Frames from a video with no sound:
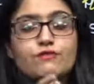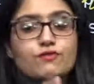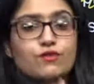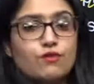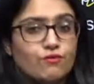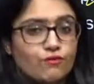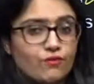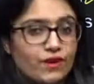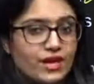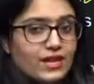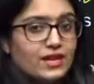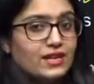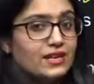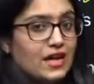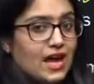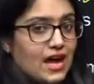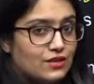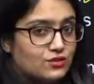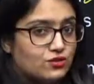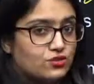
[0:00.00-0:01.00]
from where it
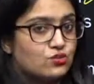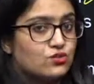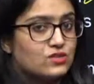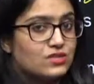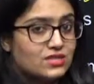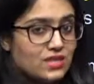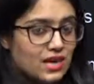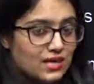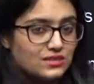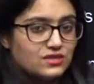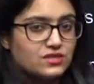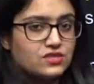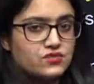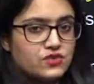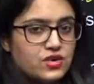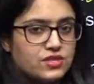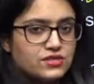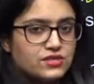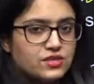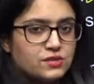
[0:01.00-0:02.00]
has to start the
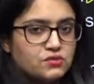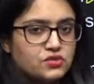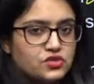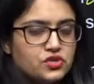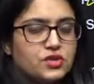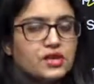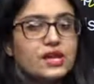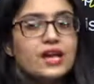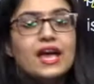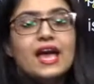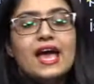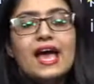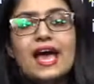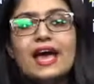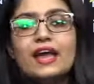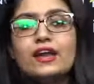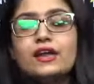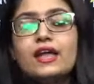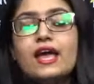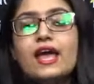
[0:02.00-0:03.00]
transcription,
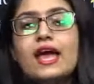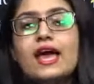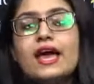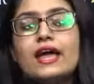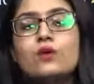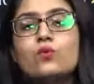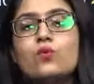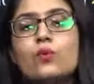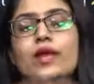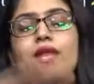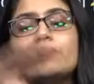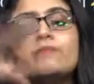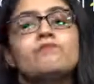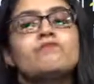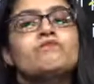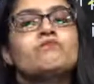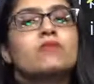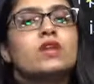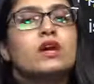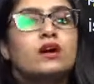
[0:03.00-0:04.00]
and when
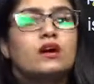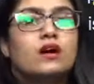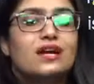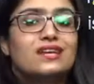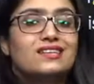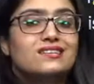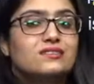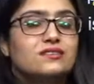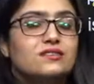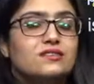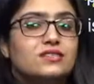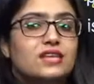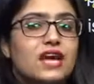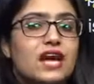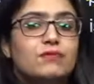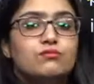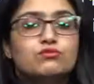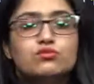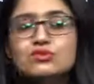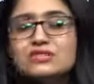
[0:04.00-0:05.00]
it is the
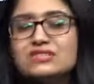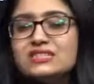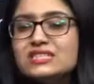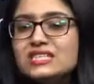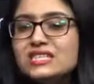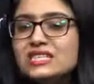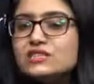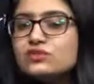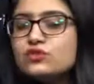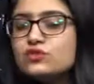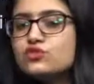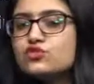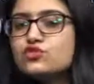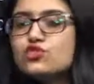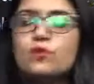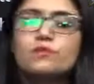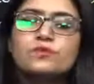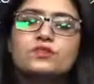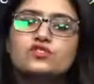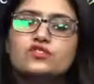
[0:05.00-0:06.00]
time to cease or
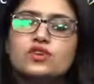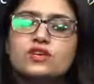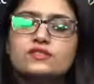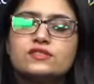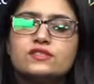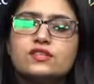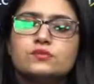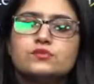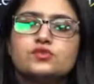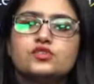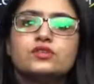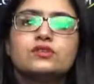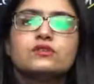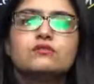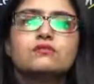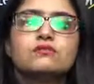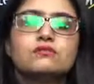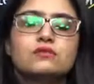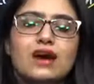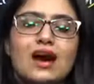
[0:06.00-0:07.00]
stop the transcription,
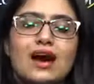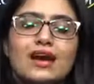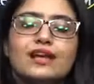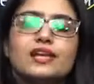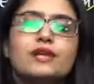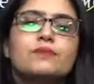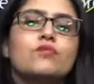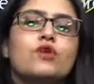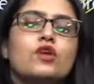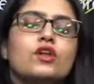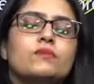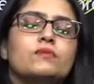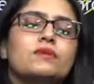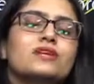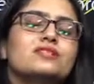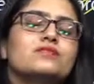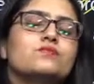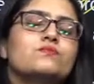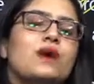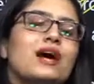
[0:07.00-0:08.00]
the RNA
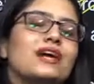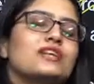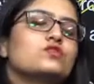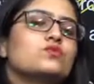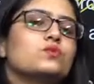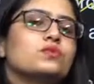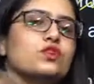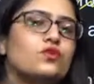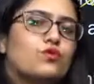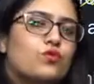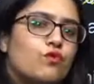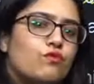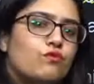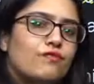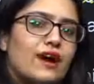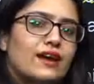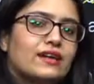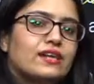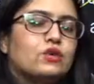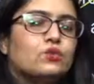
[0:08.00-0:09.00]
polymerase binds with the rho
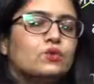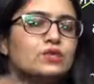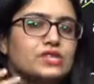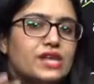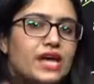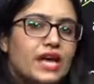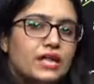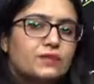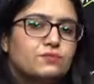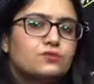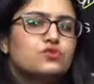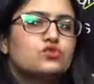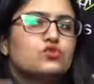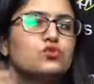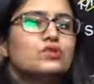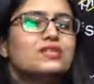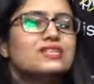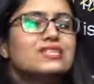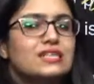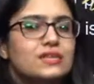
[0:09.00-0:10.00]
factor, which helps
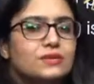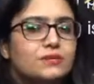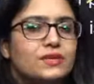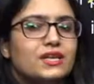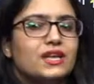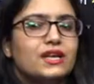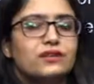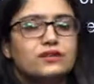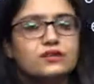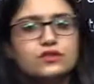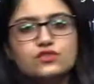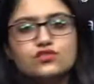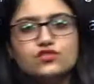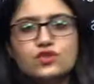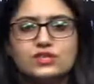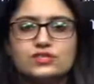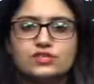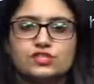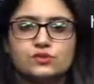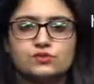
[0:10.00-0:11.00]
to terminate the
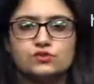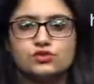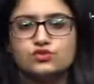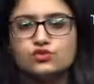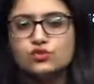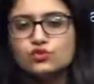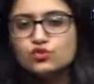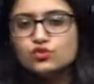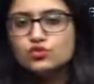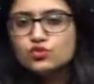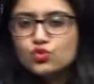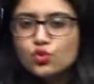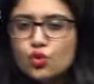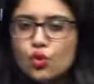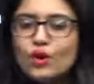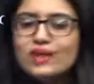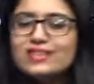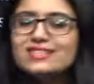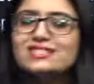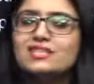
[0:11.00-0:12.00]
transcription. So
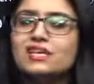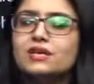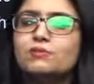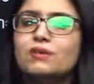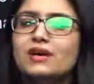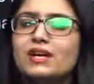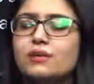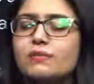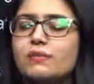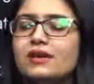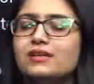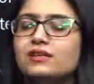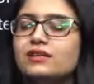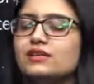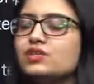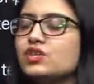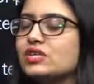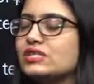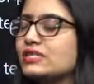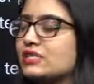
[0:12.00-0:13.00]
rho and sigma
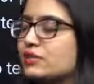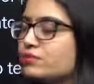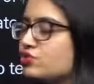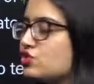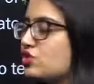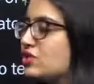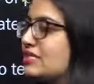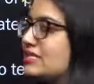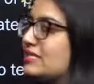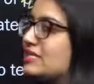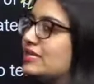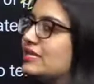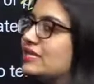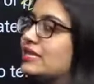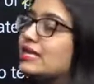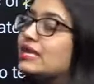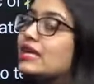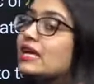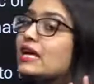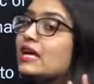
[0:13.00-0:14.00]
dependent transcription is seen
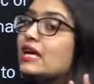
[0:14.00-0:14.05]
in